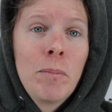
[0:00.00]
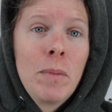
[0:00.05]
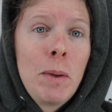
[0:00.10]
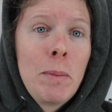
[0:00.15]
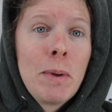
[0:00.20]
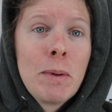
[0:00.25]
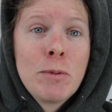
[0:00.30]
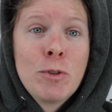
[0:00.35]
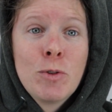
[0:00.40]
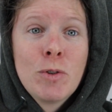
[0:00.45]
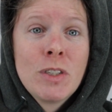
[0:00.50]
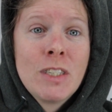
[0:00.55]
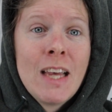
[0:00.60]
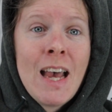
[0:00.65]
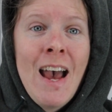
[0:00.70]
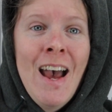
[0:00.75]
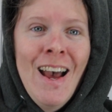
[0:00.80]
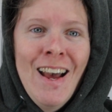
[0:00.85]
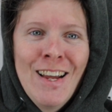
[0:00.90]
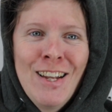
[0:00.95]
maybe I'm too
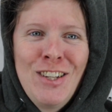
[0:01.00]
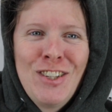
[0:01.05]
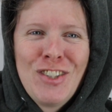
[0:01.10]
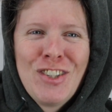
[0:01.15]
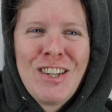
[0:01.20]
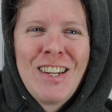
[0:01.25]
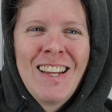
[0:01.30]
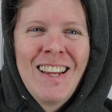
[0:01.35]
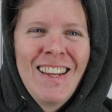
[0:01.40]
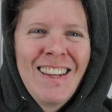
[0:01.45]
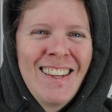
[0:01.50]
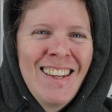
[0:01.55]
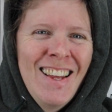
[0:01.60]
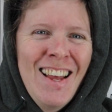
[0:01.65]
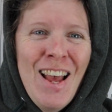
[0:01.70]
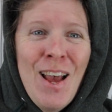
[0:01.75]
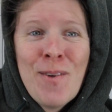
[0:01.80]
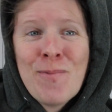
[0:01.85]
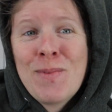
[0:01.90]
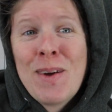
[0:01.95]
attached.
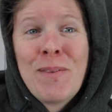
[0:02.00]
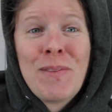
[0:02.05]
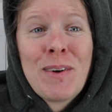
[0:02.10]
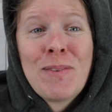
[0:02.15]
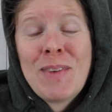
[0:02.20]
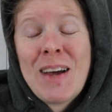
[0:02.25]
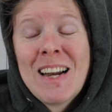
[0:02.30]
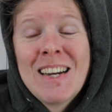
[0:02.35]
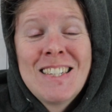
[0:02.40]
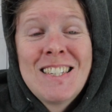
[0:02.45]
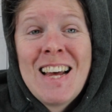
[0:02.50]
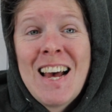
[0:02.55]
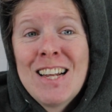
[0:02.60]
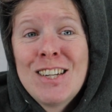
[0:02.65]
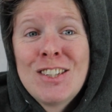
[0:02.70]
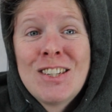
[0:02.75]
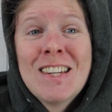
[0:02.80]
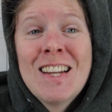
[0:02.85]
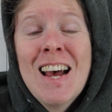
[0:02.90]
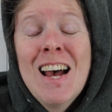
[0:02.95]
Maybe I'm not
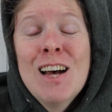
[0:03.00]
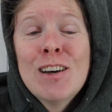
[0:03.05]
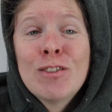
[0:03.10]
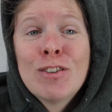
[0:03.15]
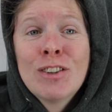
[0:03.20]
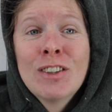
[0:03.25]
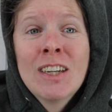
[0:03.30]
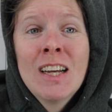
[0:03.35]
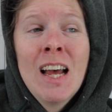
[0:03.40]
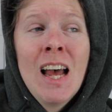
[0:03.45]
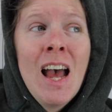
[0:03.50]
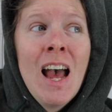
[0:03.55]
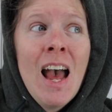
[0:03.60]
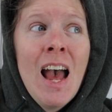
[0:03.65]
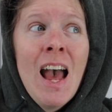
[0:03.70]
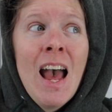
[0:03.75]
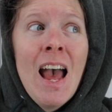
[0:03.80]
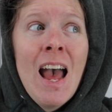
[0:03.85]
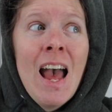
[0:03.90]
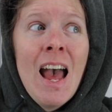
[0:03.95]
attached enough.
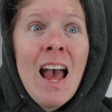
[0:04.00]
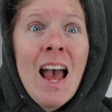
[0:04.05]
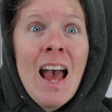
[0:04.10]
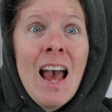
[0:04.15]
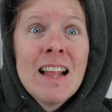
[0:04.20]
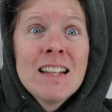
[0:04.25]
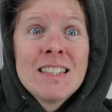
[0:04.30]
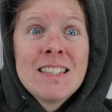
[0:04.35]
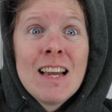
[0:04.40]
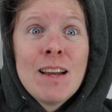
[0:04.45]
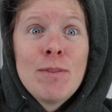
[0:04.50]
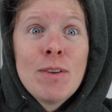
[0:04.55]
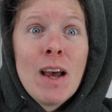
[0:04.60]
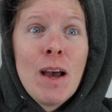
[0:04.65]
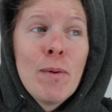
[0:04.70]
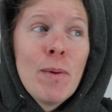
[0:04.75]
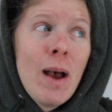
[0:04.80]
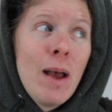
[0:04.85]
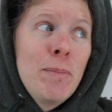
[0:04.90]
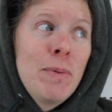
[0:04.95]
At the same
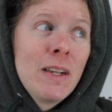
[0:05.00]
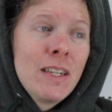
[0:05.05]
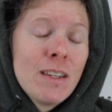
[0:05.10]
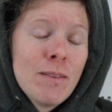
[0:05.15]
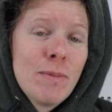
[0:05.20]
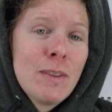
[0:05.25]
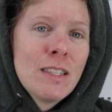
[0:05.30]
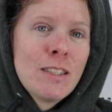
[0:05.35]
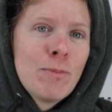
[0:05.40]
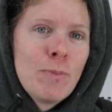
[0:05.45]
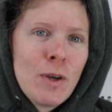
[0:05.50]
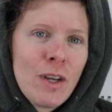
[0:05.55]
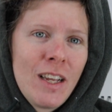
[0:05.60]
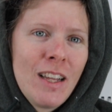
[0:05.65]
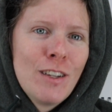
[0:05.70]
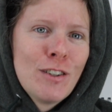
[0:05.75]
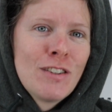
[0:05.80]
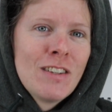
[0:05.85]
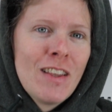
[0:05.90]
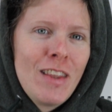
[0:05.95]
time, I picked up this book.
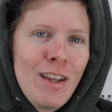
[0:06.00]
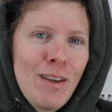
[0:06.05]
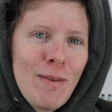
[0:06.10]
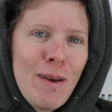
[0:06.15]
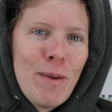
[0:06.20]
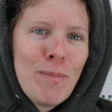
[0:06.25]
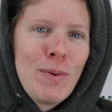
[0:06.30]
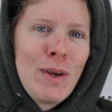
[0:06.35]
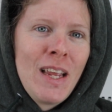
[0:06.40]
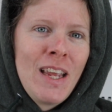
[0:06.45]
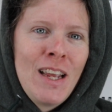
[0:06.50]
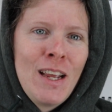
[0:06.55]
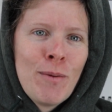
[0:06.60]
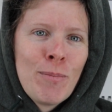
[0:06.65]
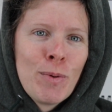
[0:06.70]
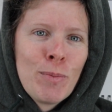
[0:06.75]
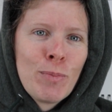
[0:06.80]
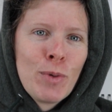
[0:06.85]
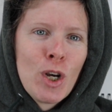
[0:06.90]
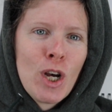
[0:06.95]
There's something about picking
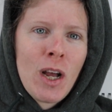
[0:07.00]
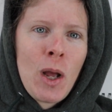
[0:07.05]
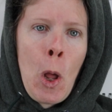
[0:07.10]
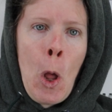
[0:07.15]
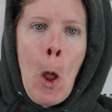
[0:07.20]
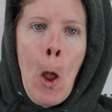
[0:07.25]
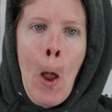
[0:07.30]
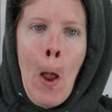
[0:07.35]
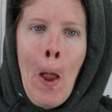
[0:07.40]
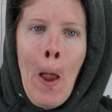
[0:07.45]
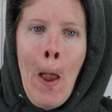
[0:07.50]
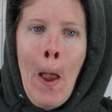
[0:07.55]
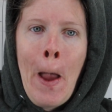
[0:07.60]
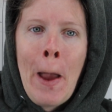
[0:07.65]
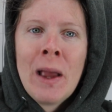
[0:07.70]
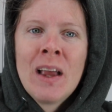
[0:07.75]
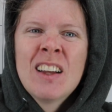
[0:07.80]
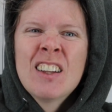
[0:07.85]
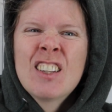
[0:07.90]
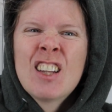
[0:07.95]
up a book.
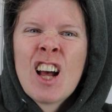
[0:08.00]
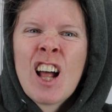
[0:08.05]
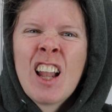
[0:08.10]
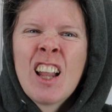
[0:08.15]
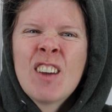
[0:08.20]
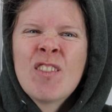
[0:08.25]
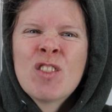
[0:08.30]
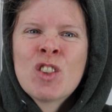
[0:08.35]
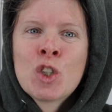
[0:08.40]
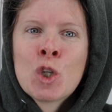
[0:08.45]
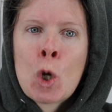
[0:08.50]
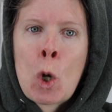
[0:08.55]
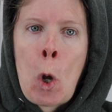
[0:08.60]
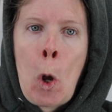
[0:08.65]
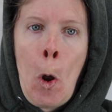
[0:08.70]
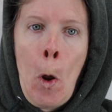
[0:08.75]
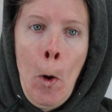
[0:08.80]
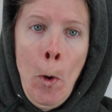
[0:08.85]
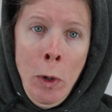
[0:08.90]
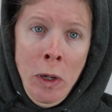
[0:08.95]
I can tell I'm
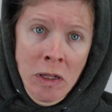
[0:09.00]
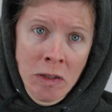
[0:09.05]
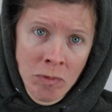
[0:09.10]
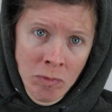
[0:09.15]
so...